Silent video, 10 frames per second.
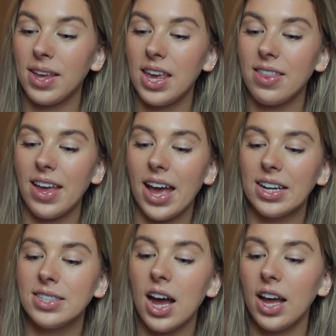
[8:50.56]
Cay, they had
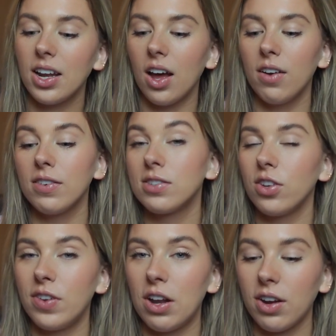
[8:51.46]
a ton of
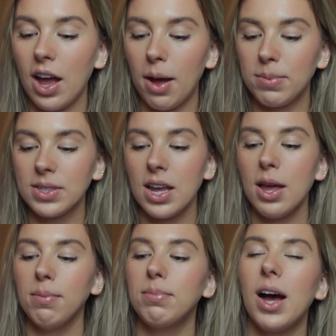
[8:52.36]
souvenir cups,
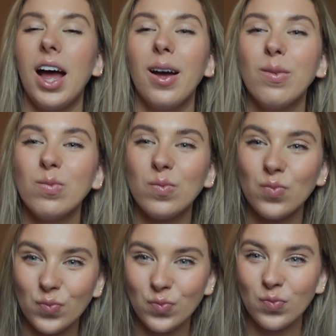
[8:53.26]
but
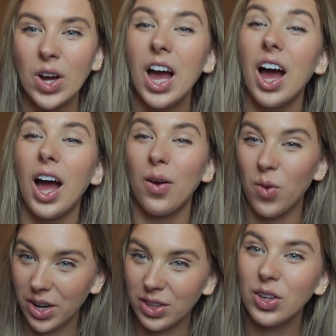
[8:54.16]
I
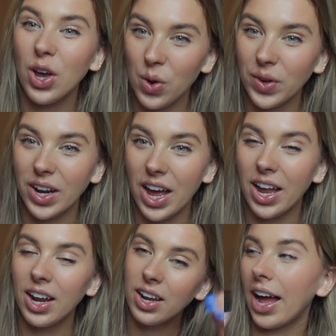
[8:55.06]
wanted the
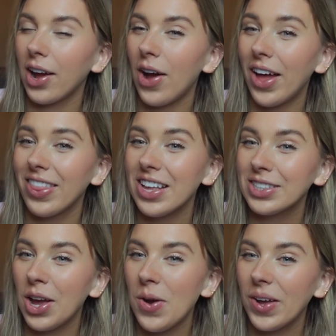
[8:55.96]
coconut. I got this
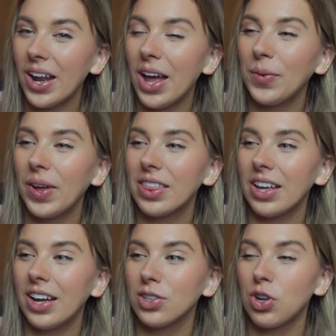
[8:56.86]
coconut with
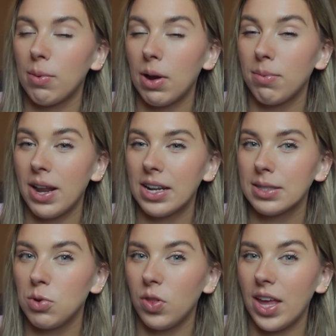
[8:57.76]
a strawberry banana
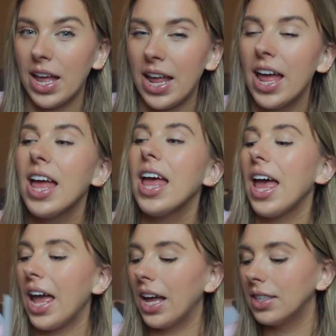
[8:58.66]
smoothie in it,
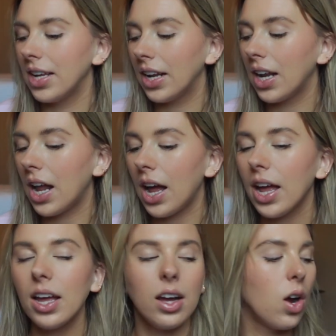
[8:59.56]
and Dayton and
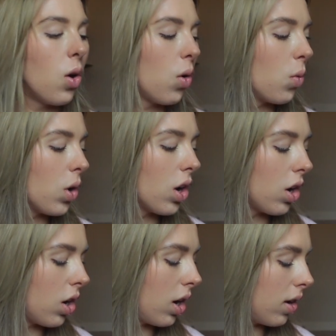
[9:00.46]
I
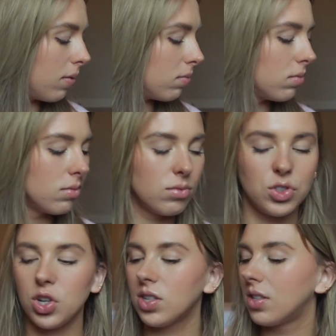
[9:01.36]
were
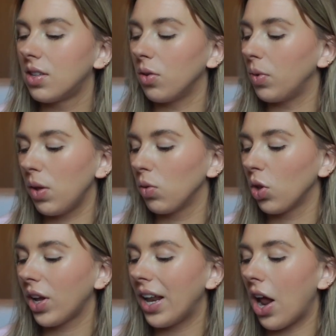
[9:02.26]
we were
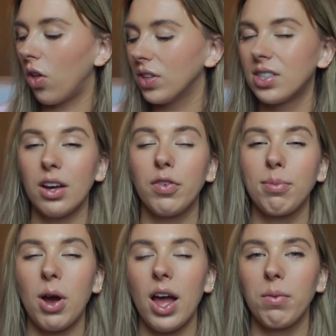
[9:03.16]
looking at all the stuff we
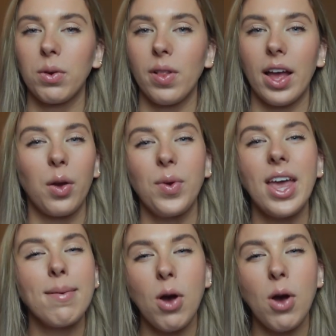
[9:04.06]
bought, and we were like, we came